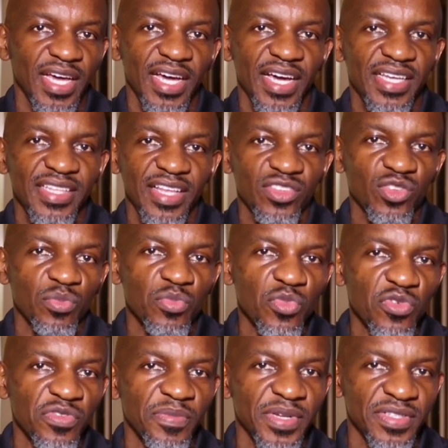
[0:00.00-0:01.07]
And that the
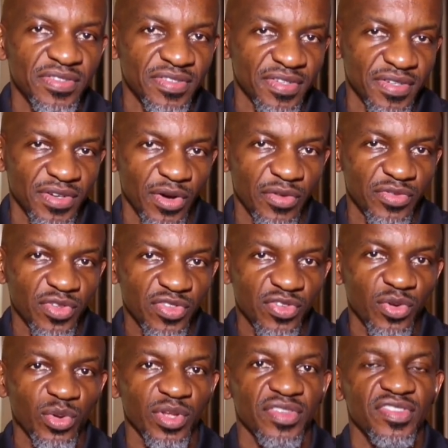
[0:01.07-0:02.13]
movement of the
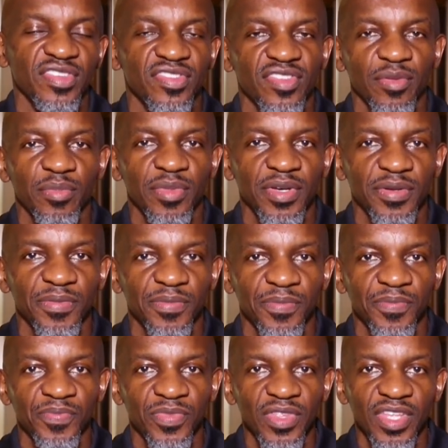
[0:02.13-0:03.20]
solar system
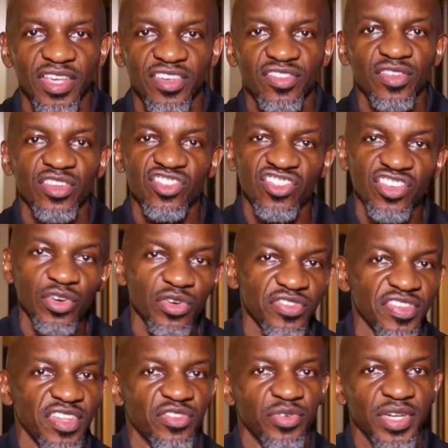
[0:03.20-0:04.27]
is not
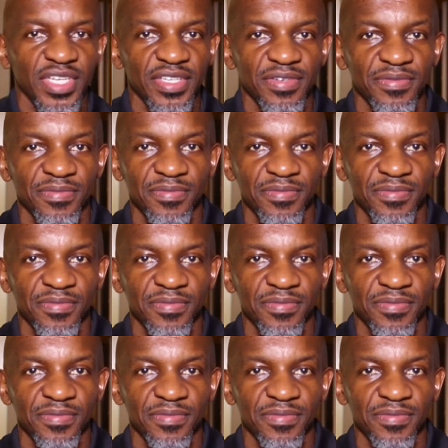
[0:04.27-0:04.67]
geocentric,